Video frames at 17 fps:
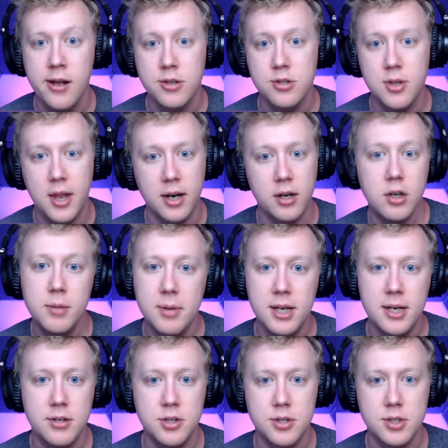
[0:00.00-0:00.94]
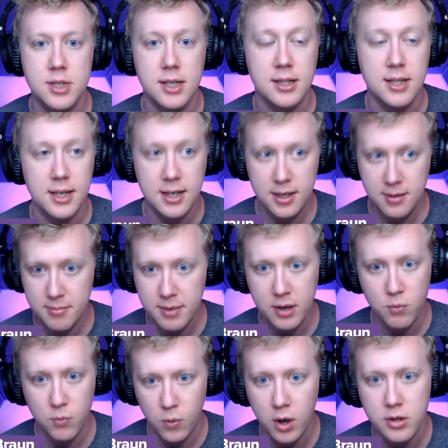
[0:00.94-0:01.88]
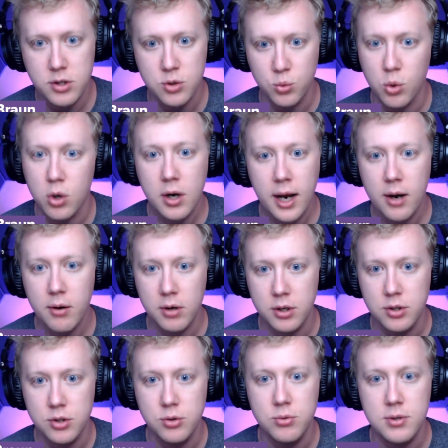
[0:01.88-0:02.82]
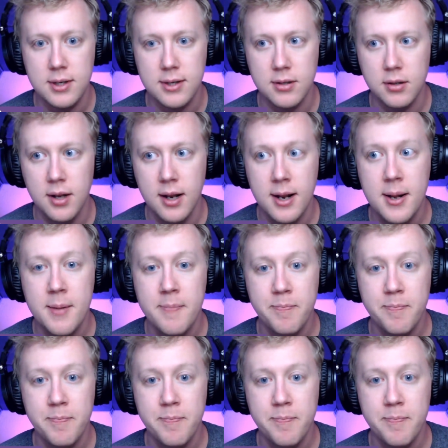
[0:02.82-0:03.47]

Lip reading: So that could be an interesting thing, and he might want to work out a new deal.